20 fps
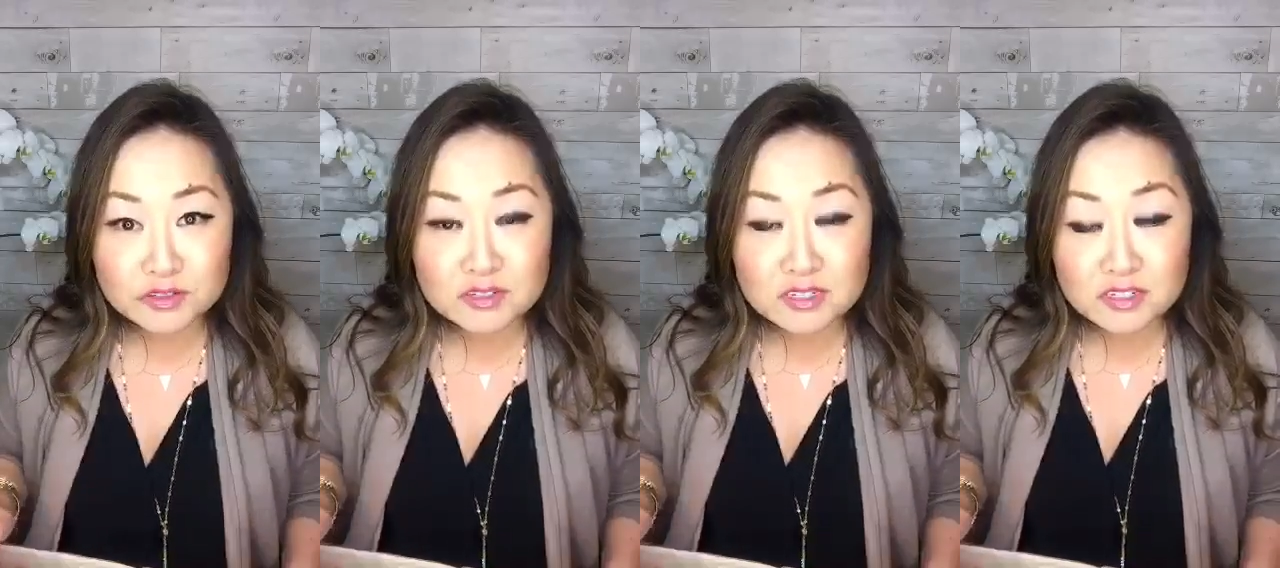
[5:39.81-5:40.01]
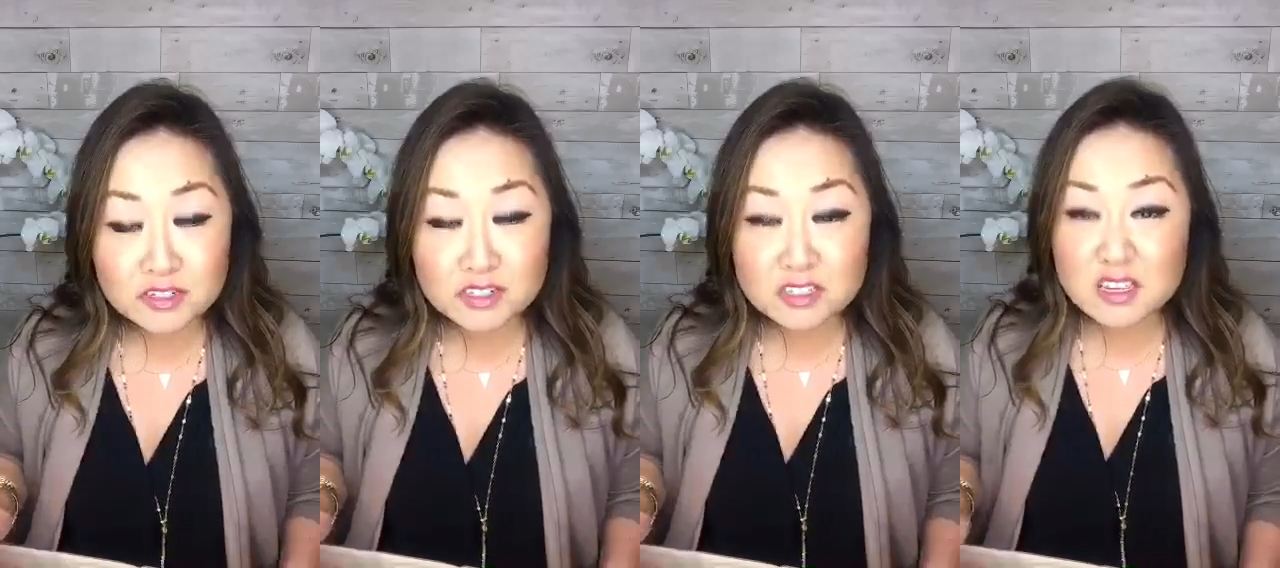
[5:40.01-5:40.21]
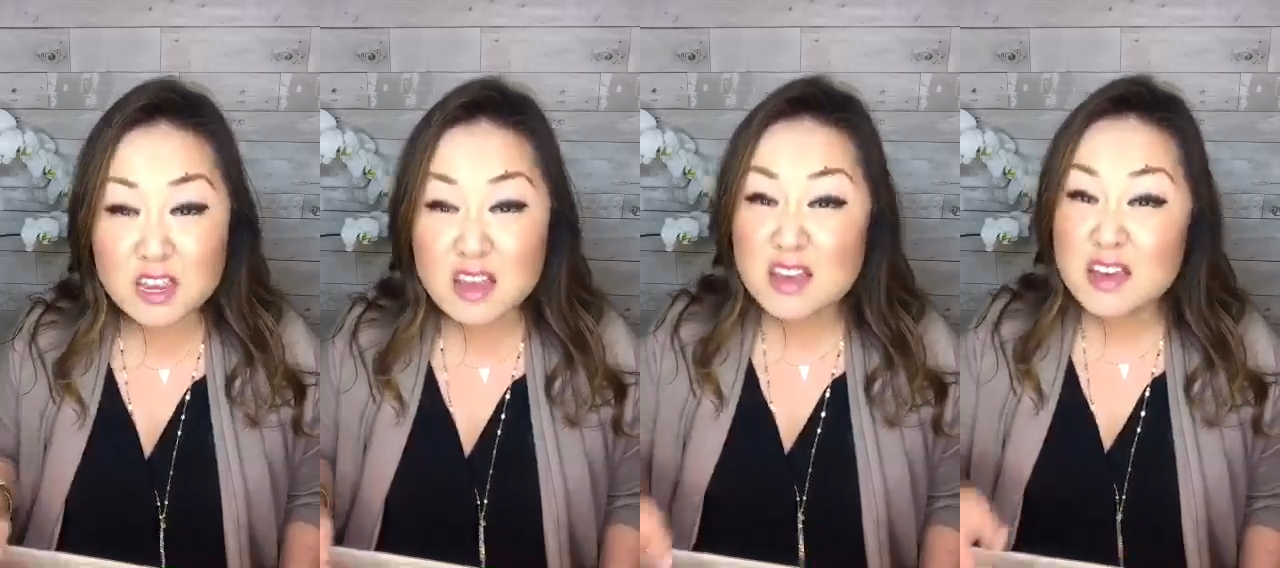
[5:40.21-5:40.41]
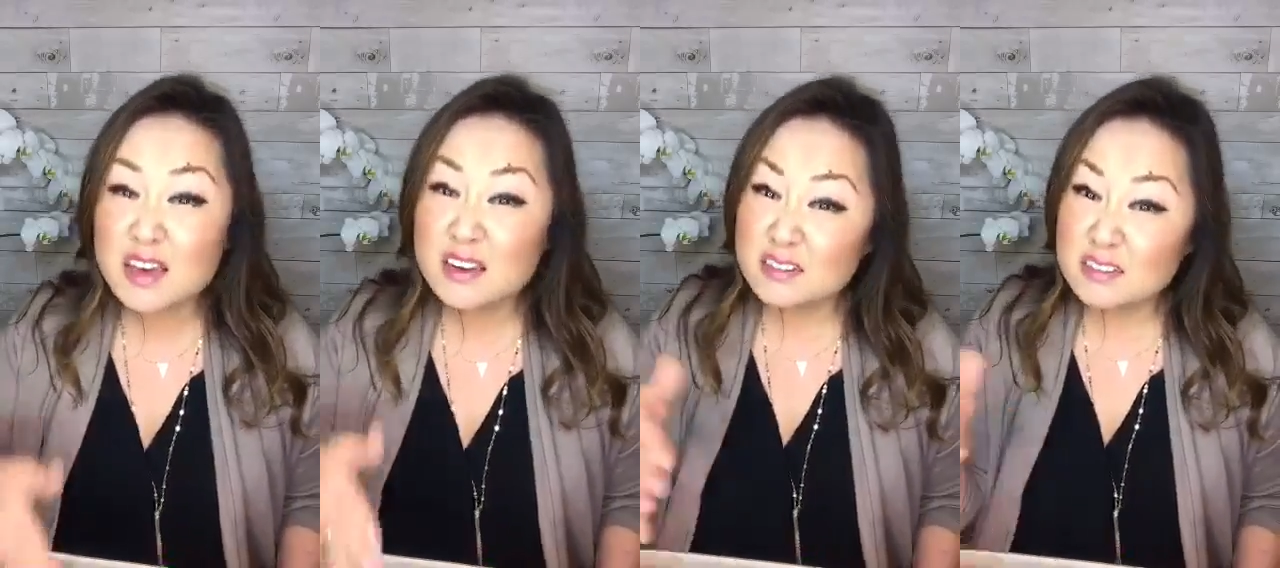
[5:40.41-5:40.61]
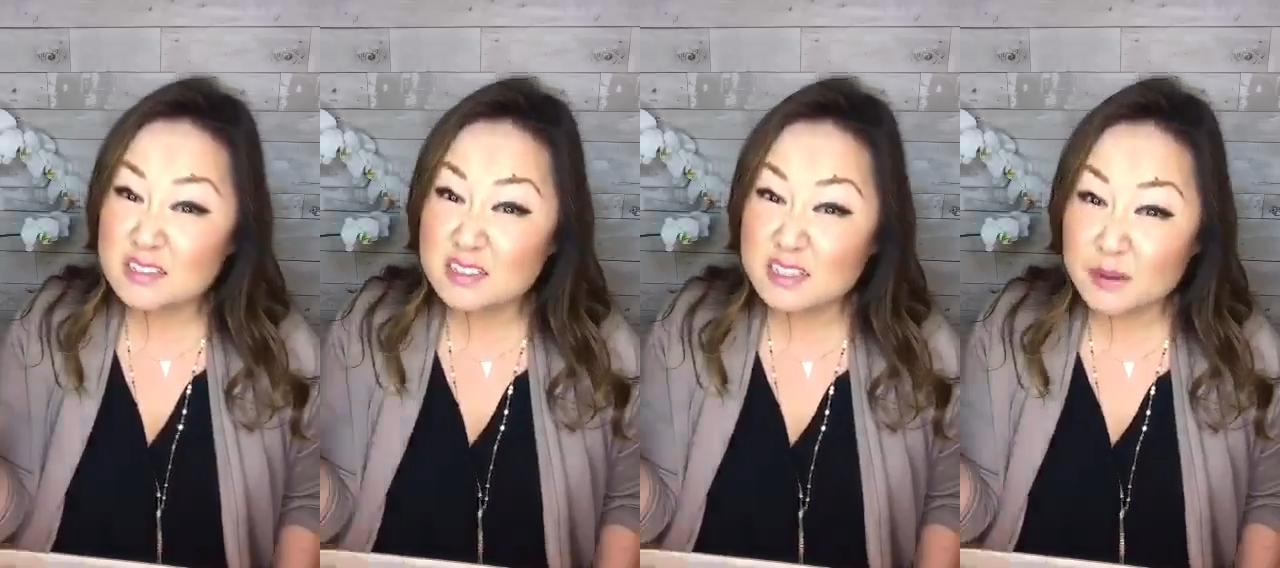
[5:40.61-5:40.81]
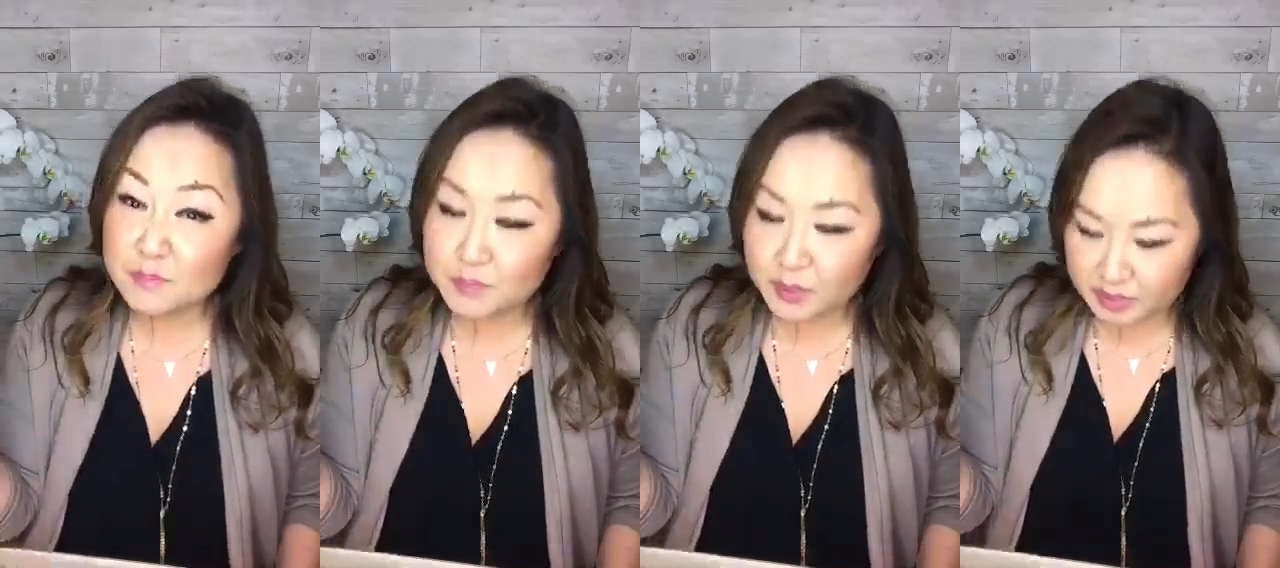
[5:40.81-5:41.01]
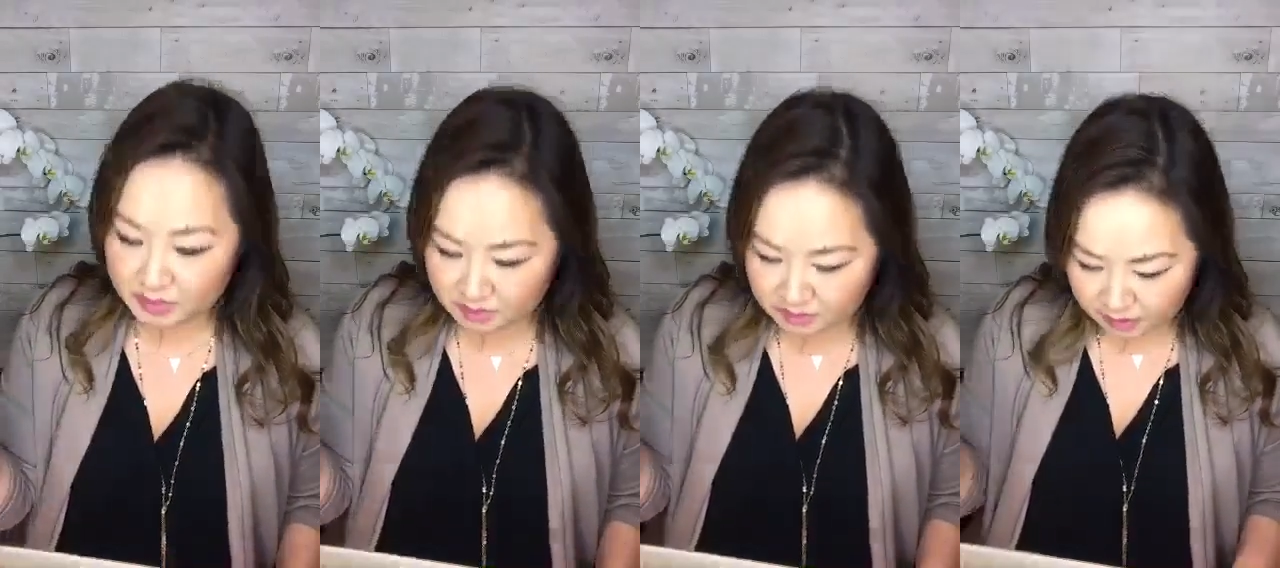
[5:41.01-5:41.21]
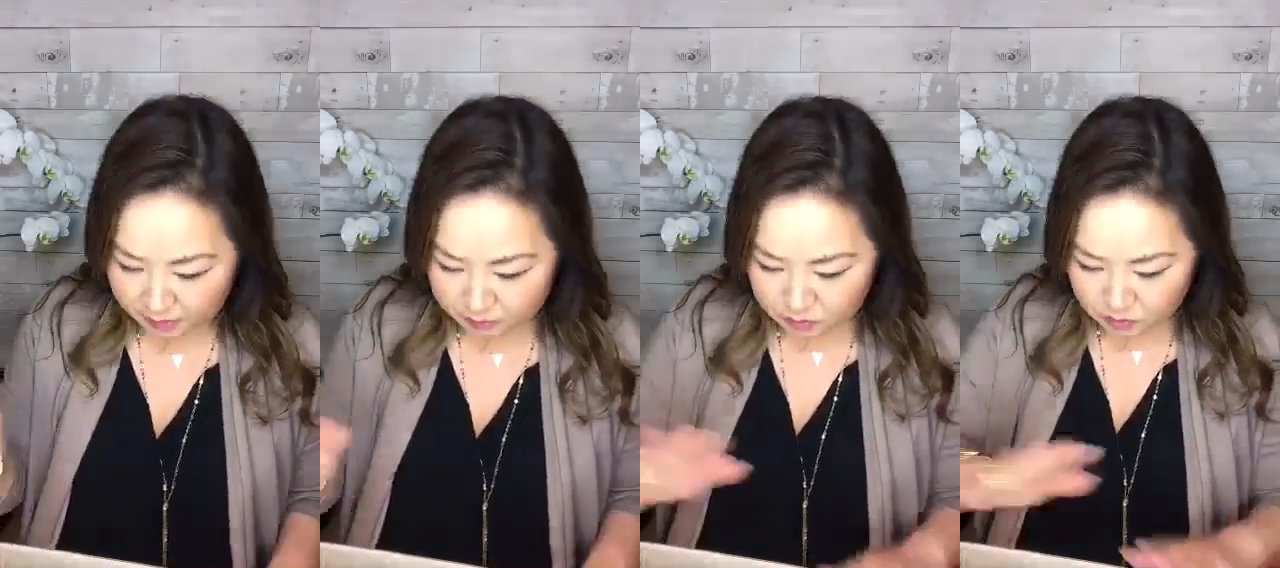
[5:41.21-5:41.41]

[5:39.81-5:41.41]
series, and it's step by step.